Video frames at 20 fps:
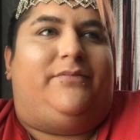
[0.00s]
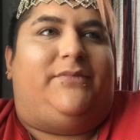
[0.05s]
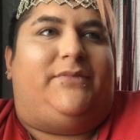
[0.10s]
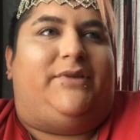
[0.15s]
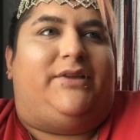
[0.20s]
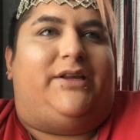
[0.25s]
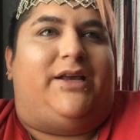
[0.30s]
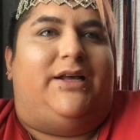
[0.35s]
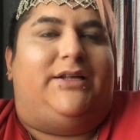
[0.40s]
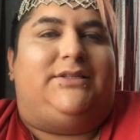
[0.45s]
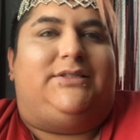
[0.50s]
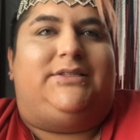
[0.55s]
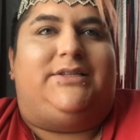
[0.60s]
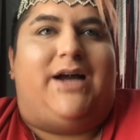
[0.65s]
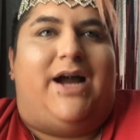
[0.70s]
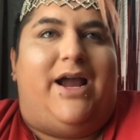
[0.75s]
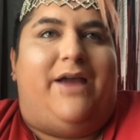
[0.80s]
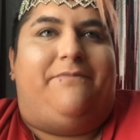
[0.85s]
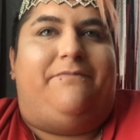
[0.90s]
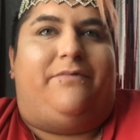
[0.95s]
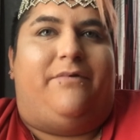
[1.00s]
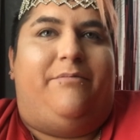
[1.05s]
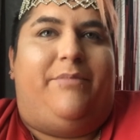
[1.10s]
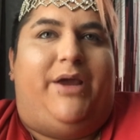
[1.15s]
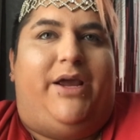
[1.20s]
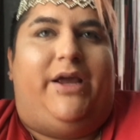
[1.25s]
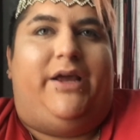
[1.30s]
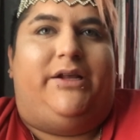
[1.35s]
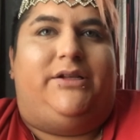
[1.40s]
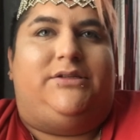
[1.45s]
it's time for
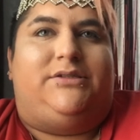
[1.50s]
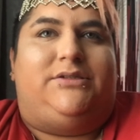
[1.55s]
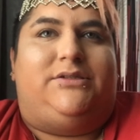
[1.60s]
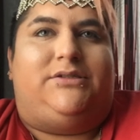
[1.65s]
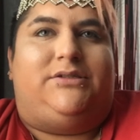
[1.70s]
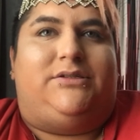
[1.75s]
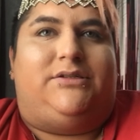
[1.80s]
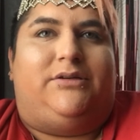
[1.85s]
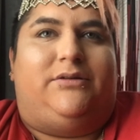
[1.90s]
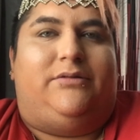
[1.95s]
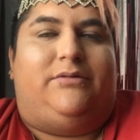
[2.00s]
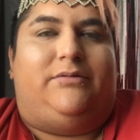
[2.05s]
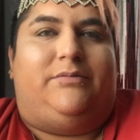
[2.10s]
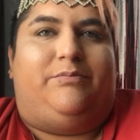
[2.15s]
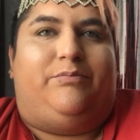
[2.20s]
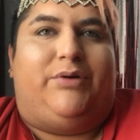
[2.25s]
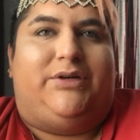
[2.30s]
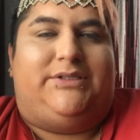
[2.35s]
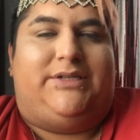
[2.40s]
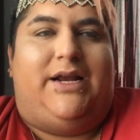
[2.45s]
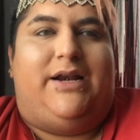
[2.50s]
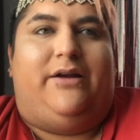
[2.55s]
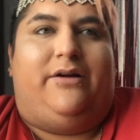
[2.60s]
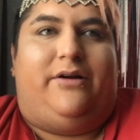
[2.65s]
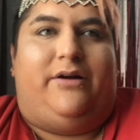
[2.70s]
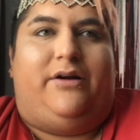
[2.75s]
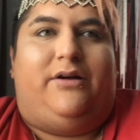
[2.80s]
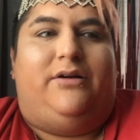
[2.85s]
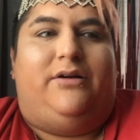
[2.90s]
me to present her.